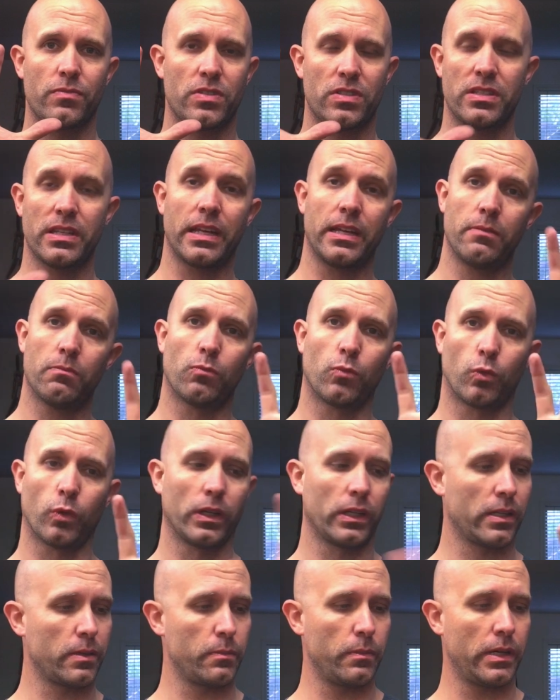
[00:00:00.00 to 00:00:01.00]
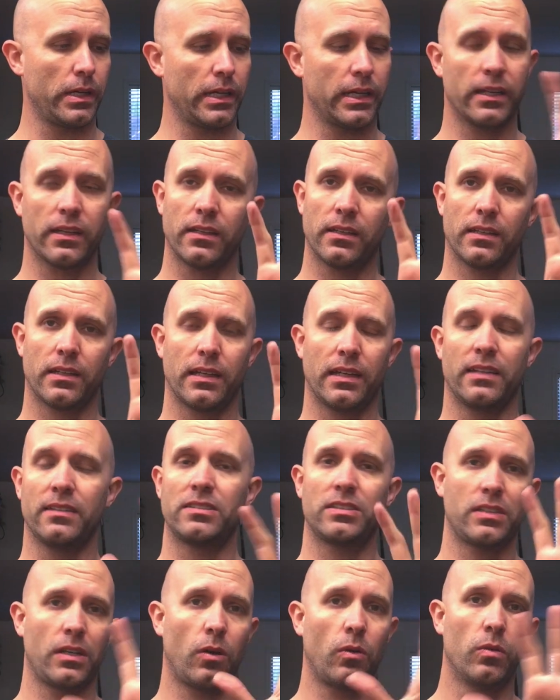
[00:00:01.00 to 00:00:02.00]
seem really big.
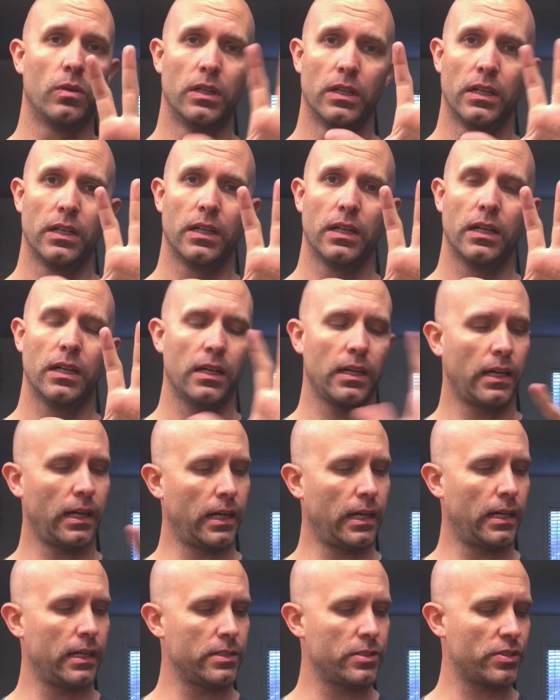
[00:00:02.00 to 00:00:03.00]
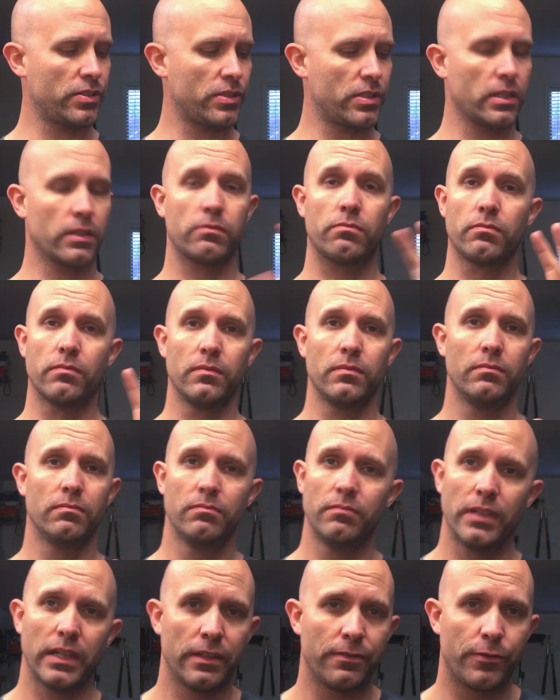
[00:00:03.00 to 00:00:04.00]
And so uh, just to,
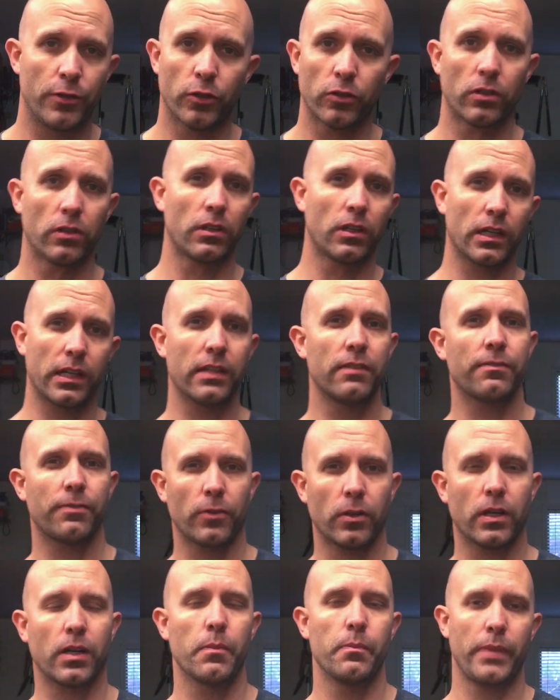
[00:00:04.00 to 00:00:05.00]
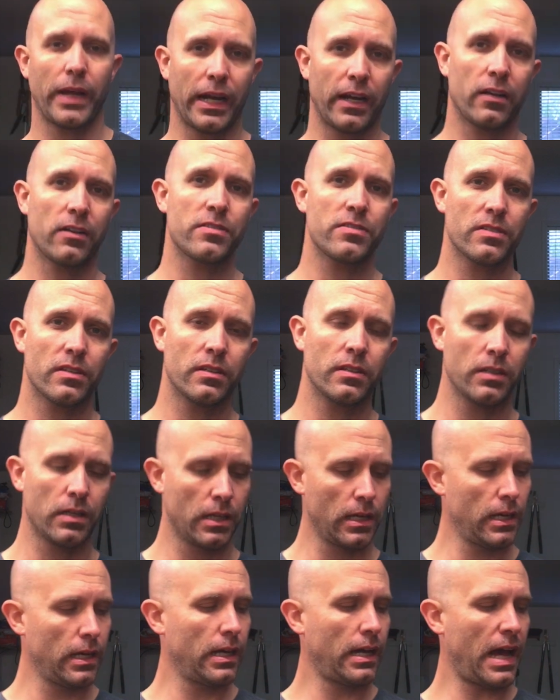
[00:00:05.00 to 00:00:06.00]
if you're looking for a comparison,
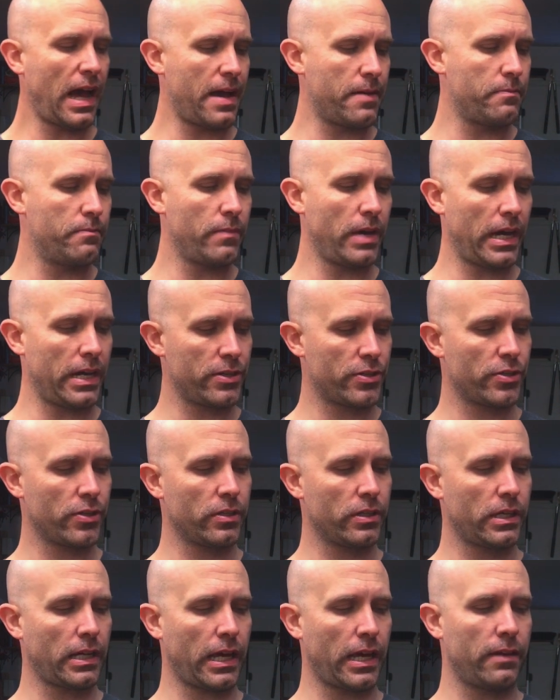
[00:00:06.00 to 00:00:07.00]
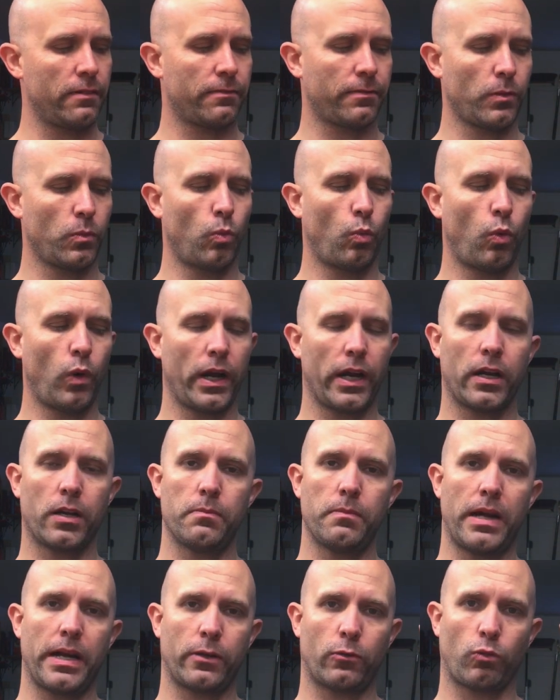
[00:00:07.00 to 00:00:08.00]
I measured, and from
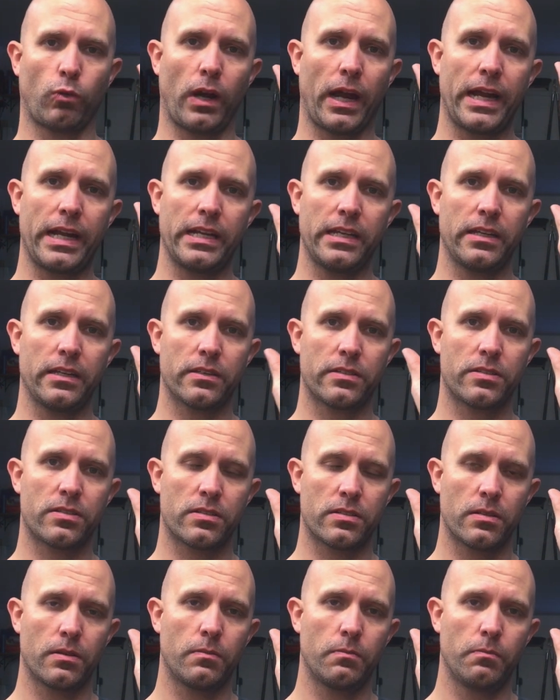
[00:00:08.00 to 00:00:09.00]
where my radius